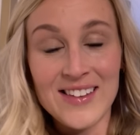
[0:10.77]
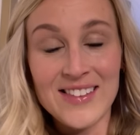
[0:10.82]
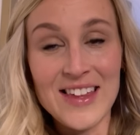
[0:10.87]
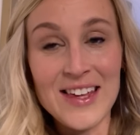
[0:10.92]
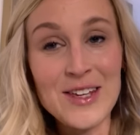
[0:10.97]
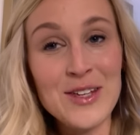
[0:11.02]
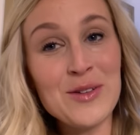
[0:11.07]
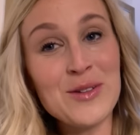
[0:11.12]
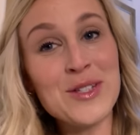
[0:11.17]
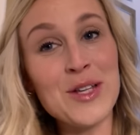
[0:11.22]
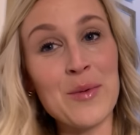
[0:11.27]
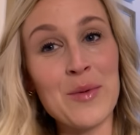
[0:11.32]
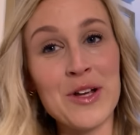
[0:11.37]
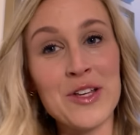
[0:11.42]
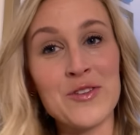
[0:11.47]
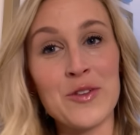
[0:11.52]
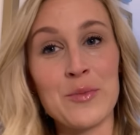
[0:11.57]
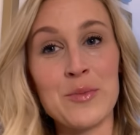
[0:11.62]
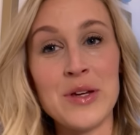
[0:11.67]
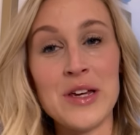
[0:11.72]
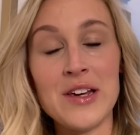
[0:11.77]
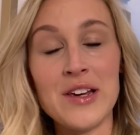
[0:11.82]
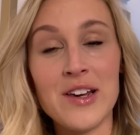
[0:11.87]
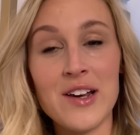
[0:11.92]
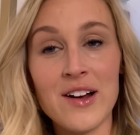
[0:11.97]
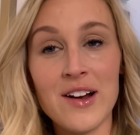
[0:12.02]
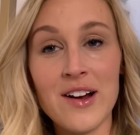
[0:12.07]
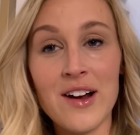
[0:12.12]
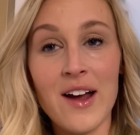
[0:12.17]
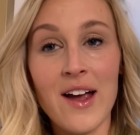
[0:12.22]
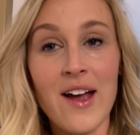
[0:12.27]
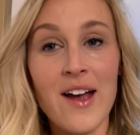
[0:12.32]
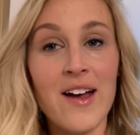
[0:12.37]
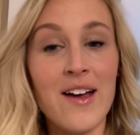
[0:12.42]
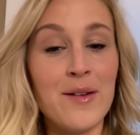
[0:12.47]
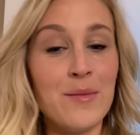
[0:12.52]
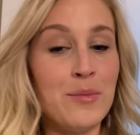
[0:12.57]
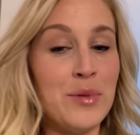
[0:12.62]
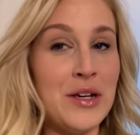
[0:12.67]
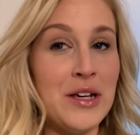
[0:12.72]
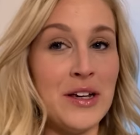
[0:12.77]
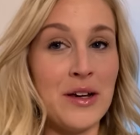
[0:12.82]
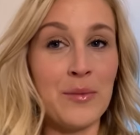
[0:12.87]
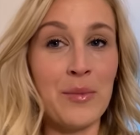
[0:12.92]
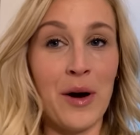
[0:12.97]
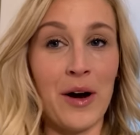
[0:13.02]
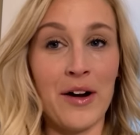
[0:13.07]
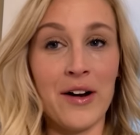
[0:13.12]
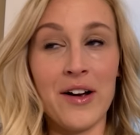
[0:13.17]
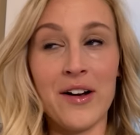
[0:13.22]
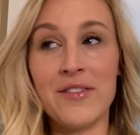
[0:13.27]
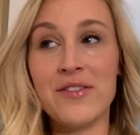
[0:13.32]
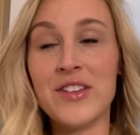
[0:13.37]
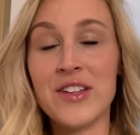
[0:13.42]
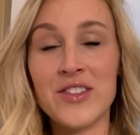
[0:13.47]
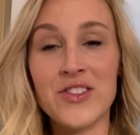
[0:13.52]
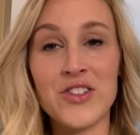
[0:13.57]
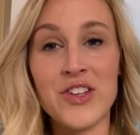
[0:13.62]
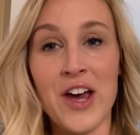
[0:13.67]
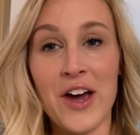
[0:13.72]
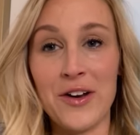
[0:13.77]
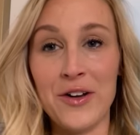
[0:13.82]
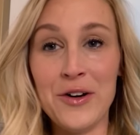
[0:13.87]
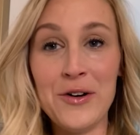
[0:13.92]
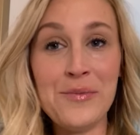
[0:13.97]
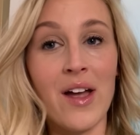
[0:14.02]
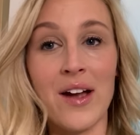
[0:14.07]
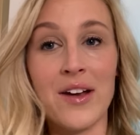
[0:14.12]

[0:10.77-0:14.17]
Thank you so much for being here and being part of this channel.